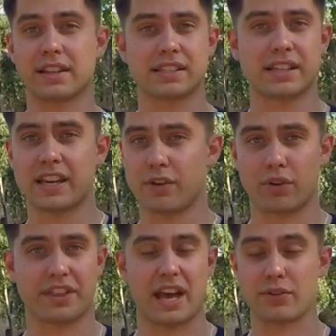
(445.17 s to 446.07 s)
let's say,
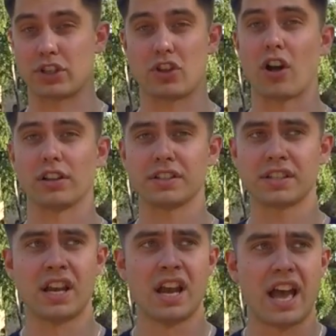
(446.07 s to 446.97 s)
or
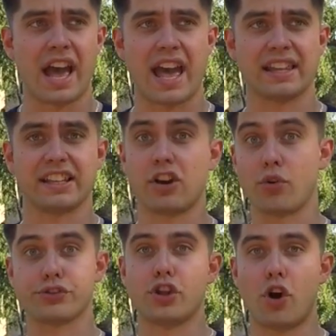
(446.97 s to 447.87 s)
$1,000, and it
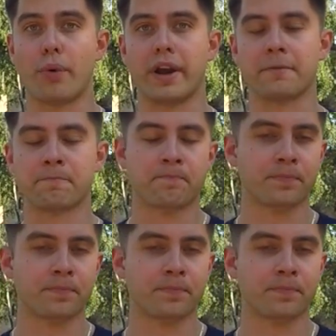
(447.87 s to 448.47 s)
goes nowhere?